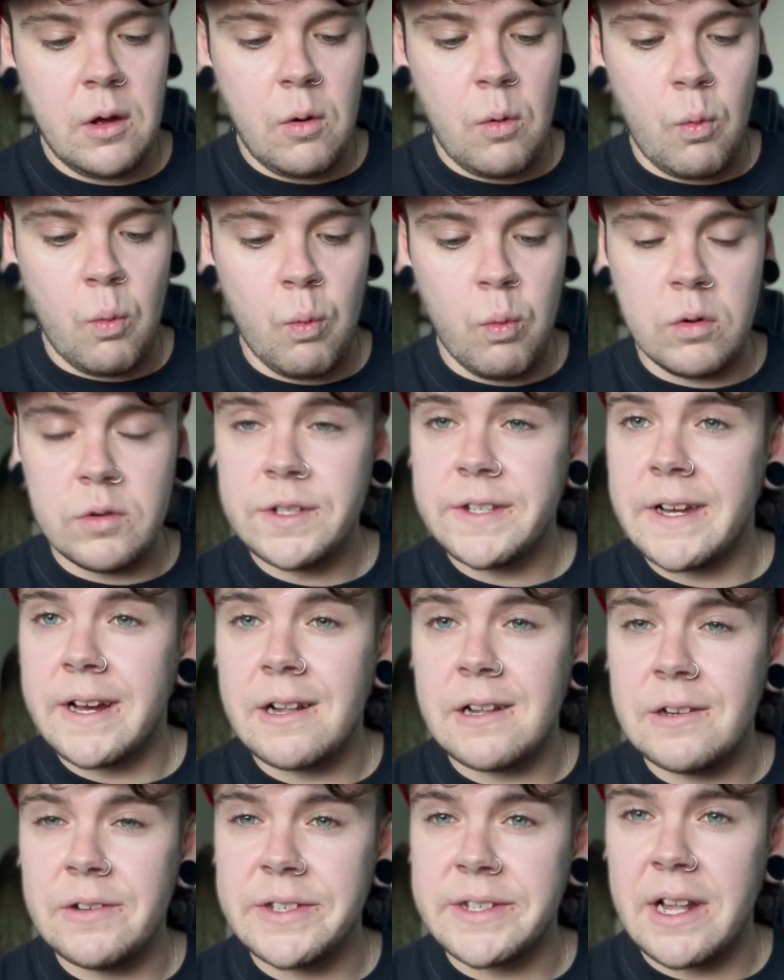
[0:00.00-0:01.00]
once I
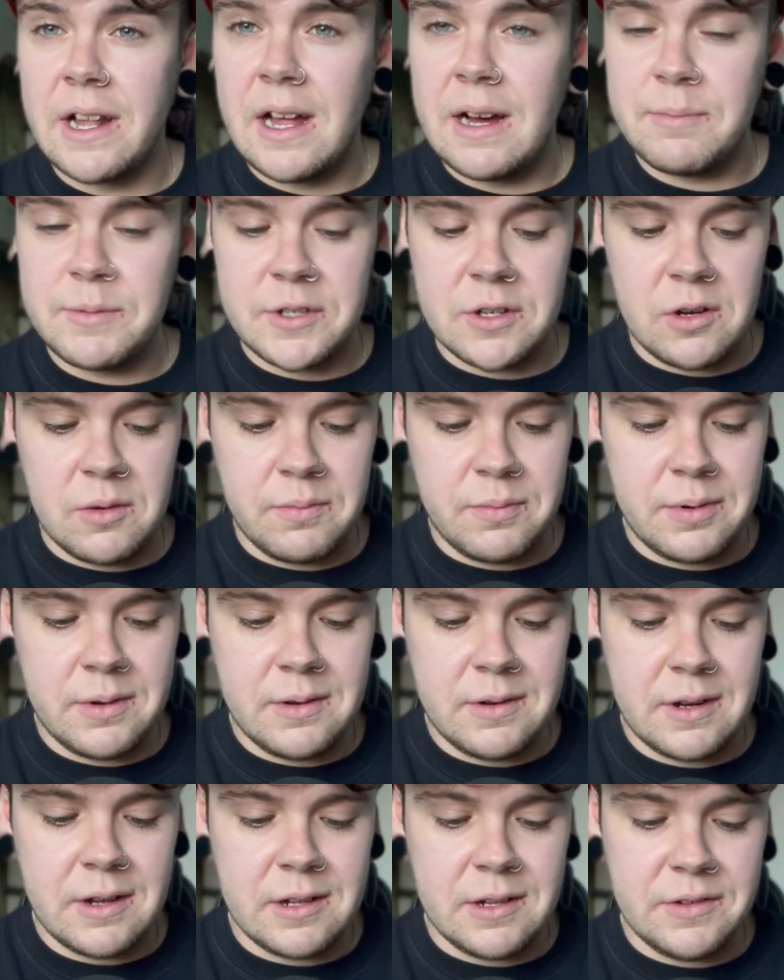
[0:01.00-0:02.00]
close the laptop,
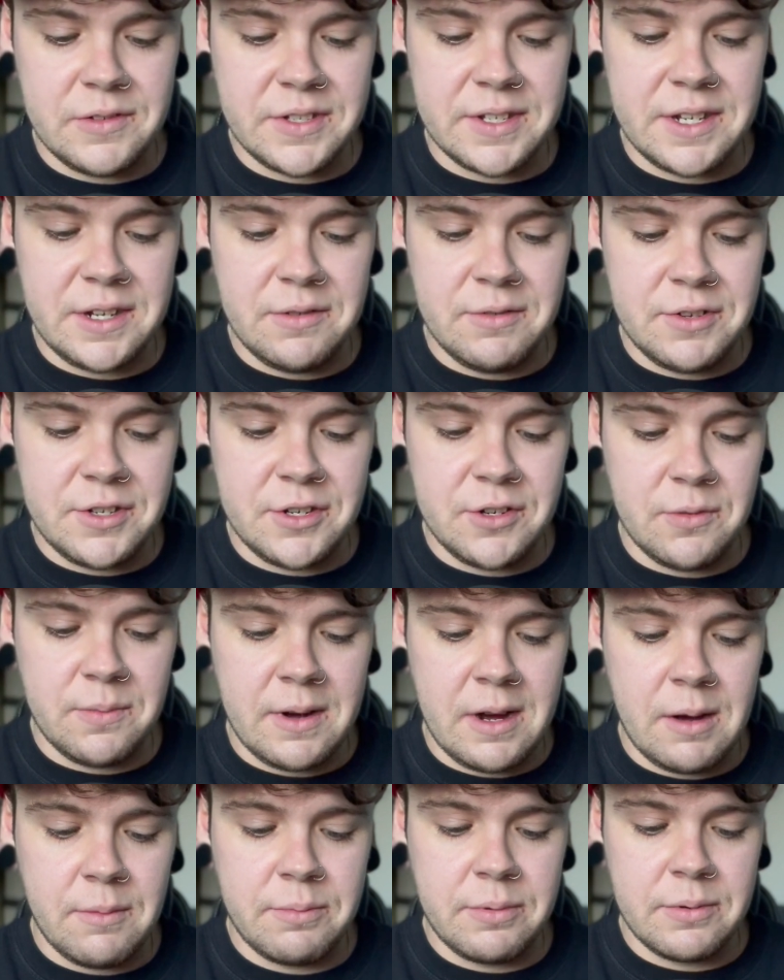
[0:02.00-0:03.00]
close the YouTube
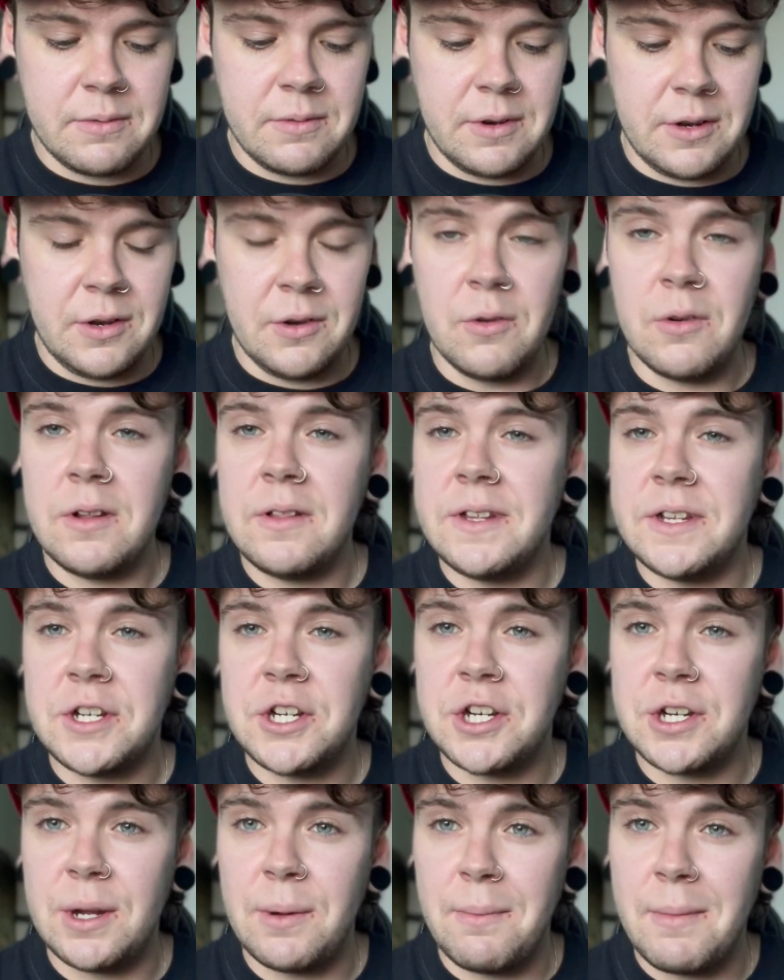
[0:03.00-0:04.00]
app, none of this
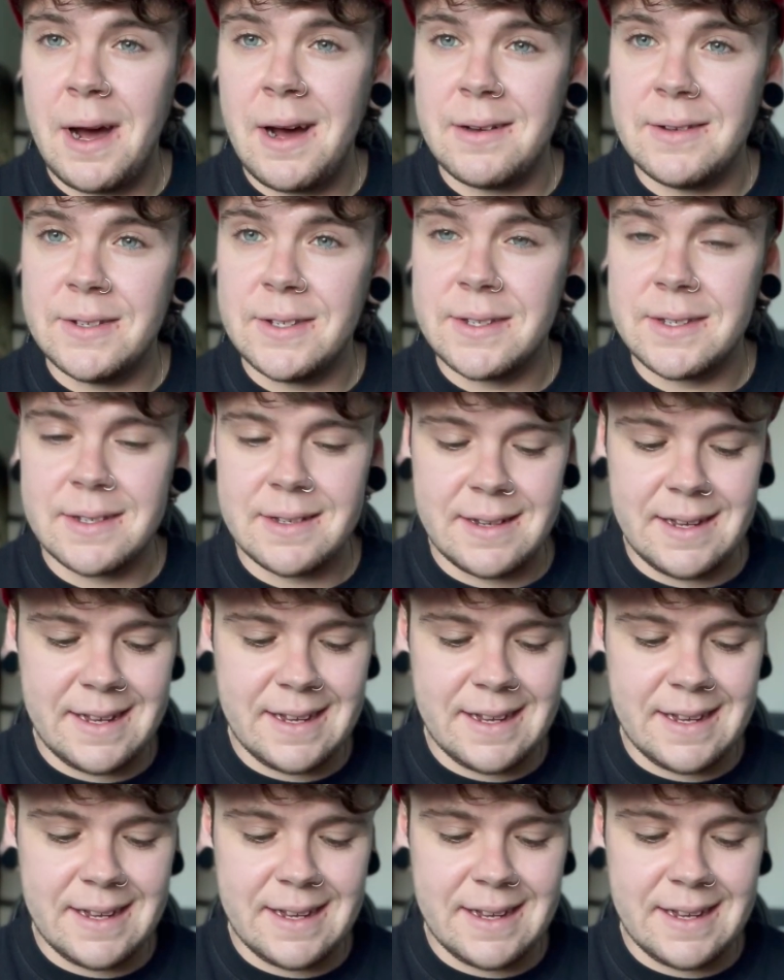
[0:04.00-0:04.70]
shit matters.